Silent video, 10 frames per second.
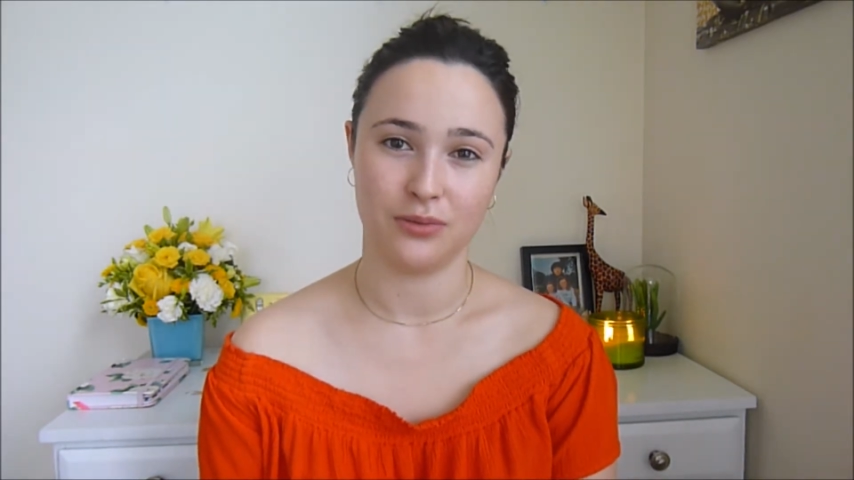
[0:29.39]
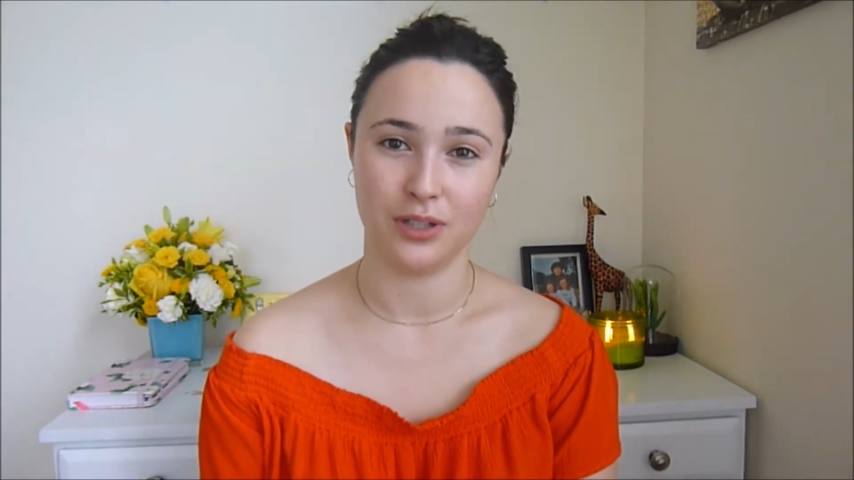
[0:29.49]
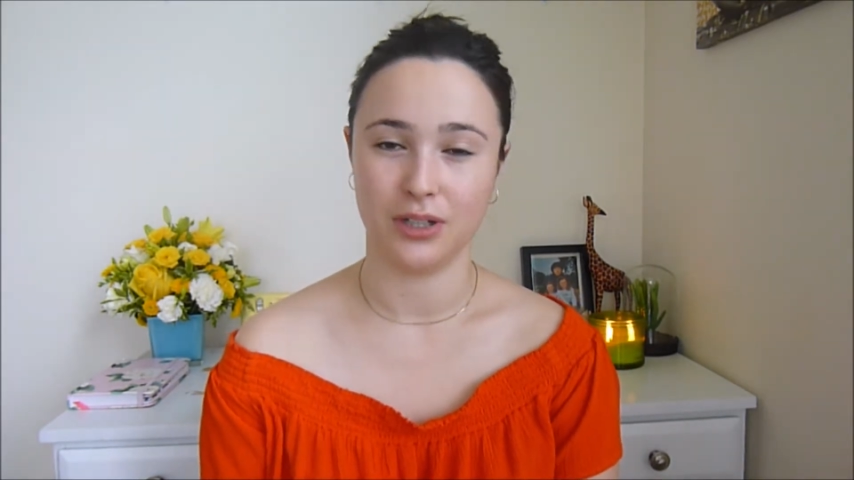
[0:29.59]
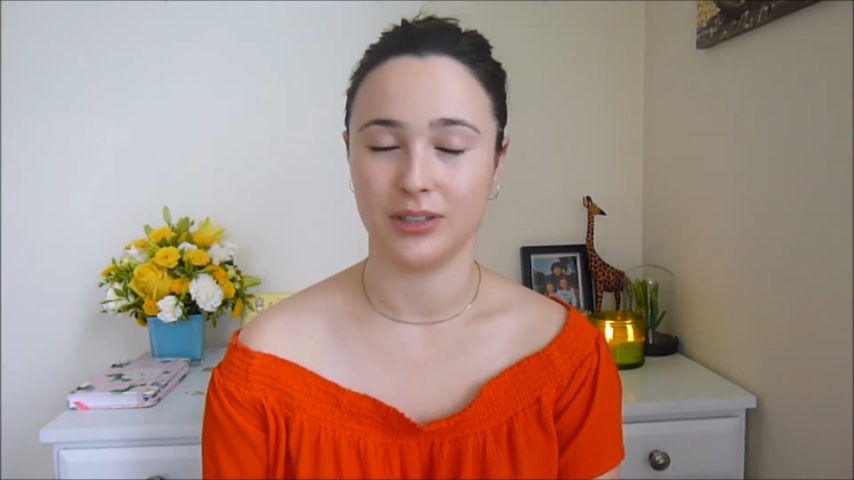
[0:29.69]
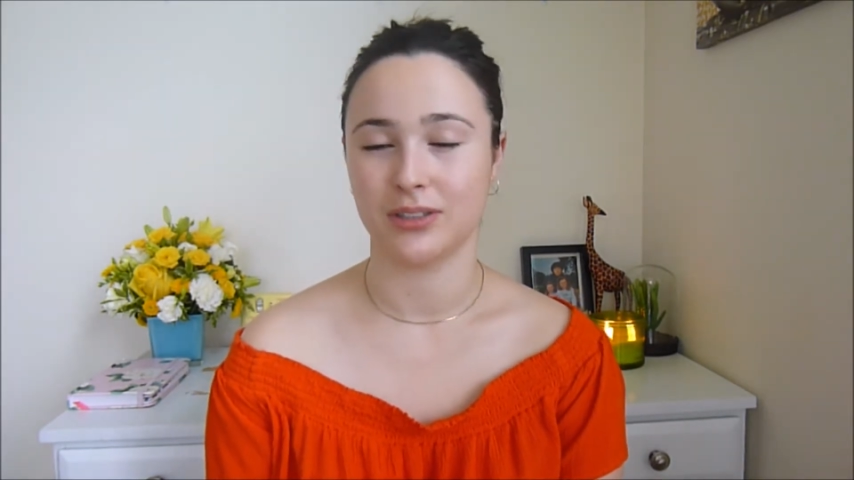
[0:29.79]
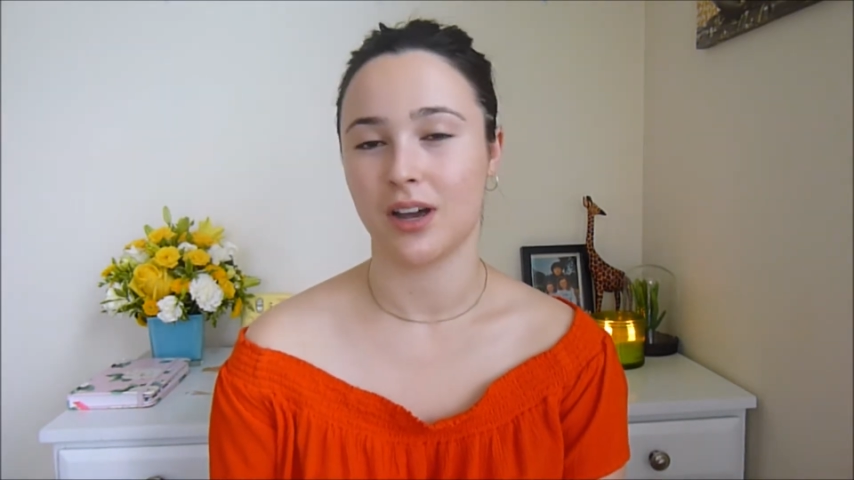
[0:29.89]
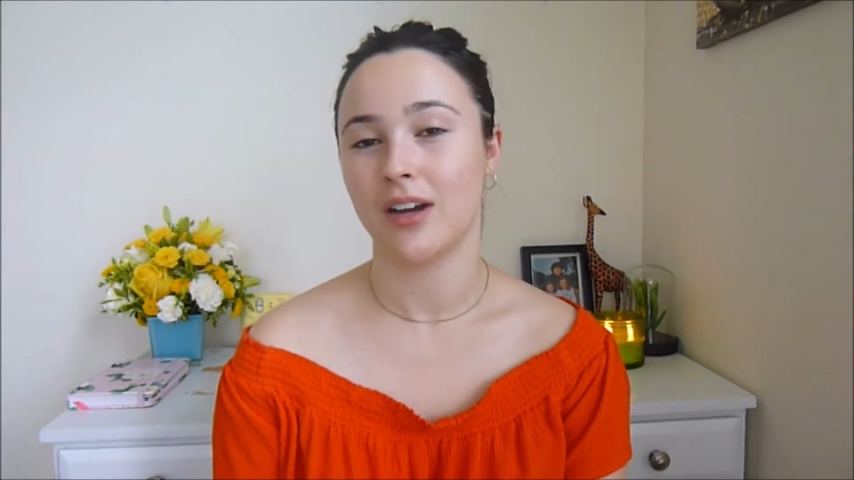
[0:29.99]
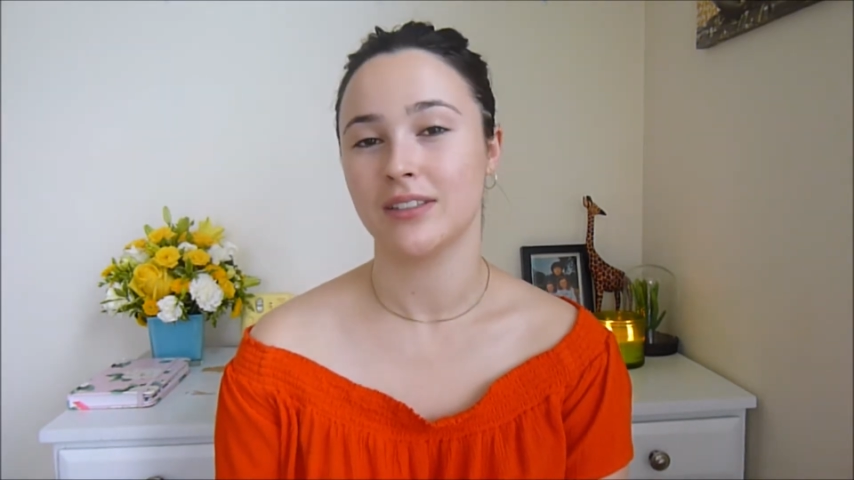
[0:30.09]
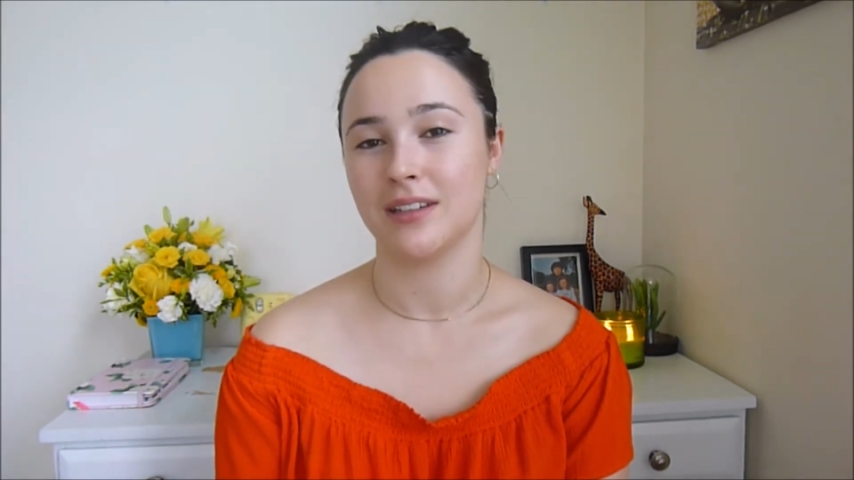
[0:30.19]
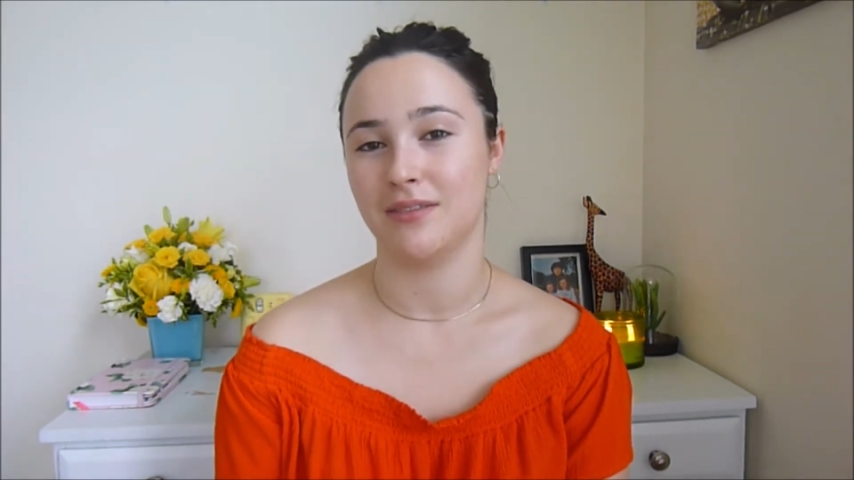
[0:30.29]
there are
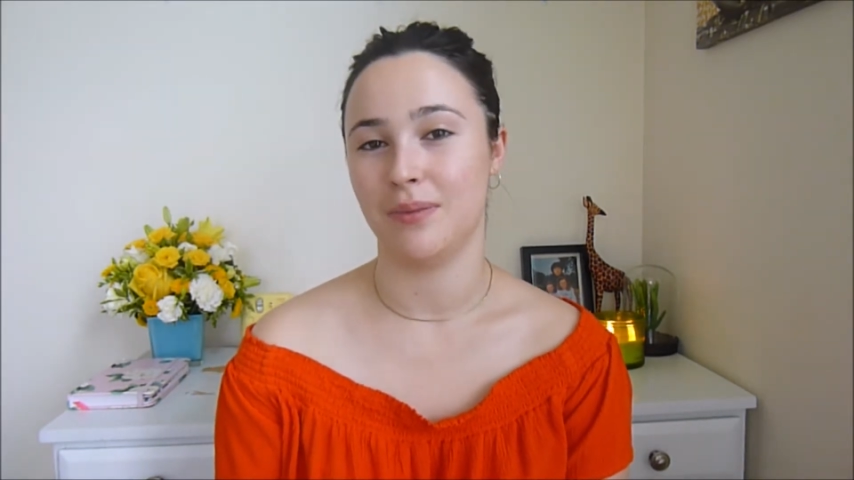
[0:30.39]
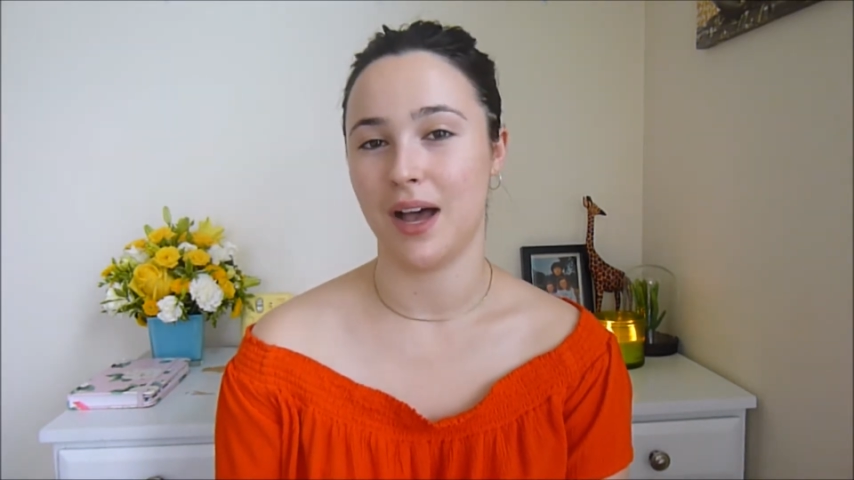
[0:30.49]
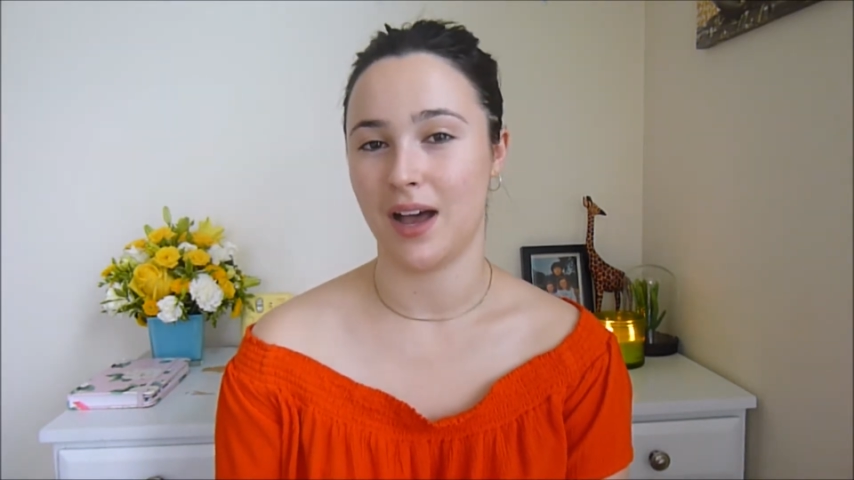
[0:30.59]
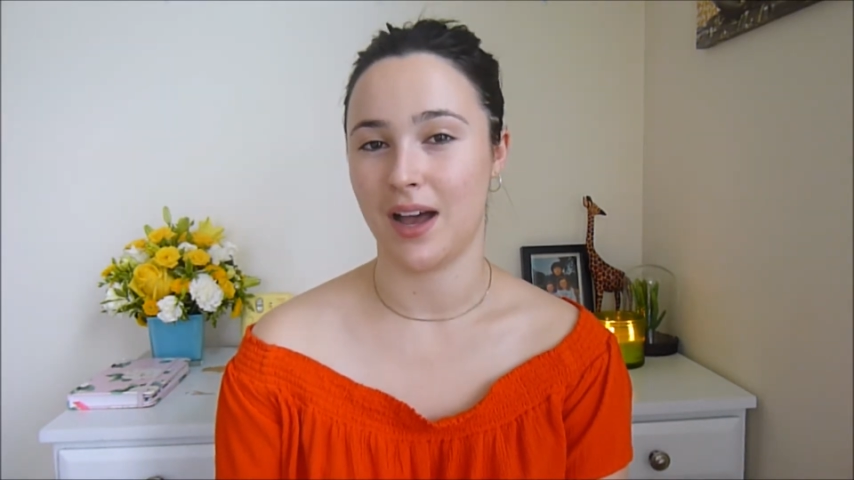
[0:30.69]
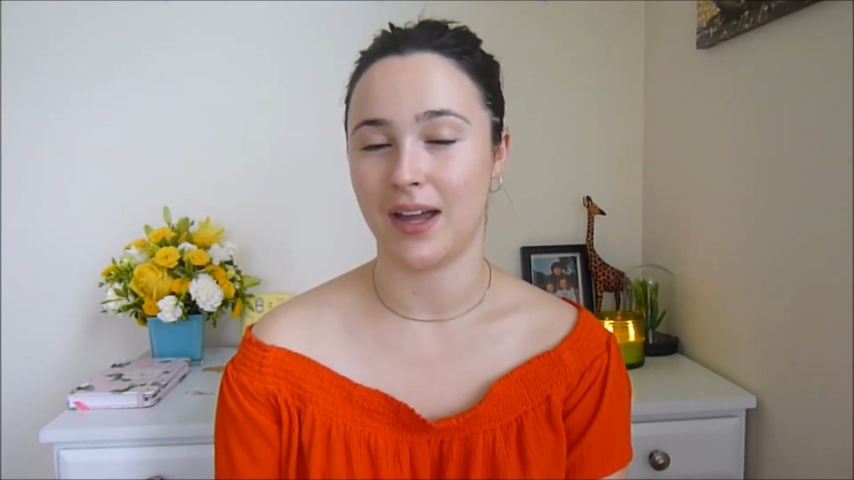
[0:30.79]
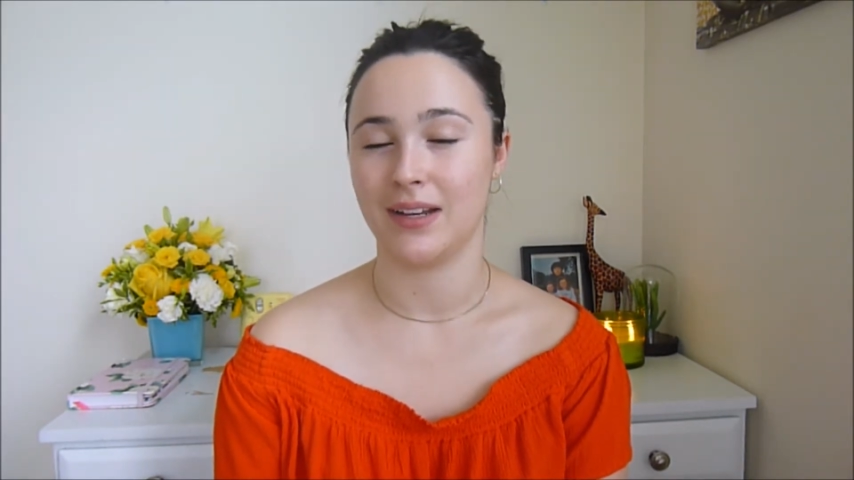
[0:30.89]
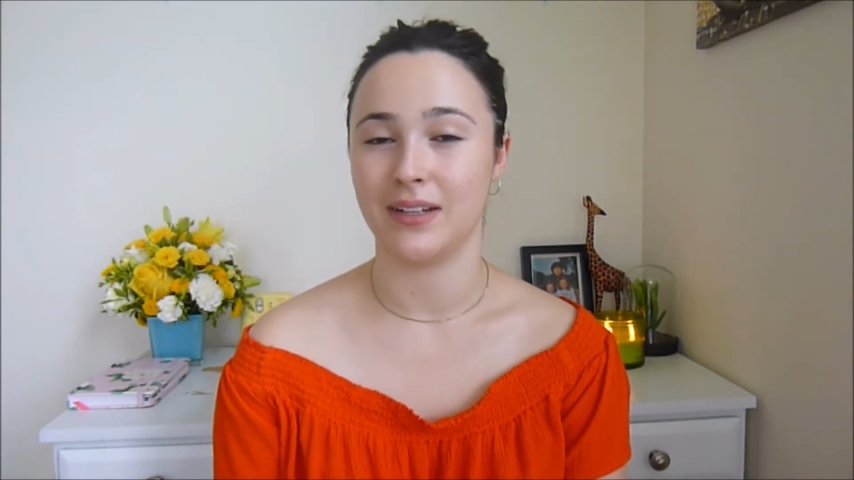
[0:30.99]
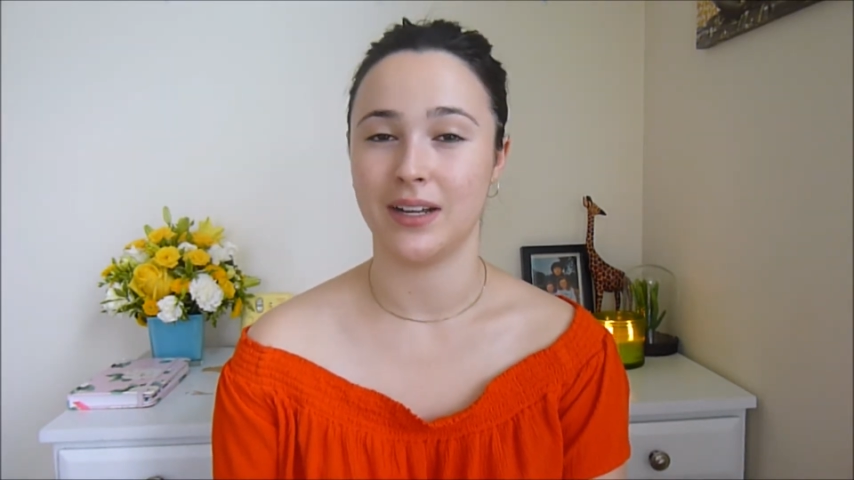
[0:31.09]
scars left behind,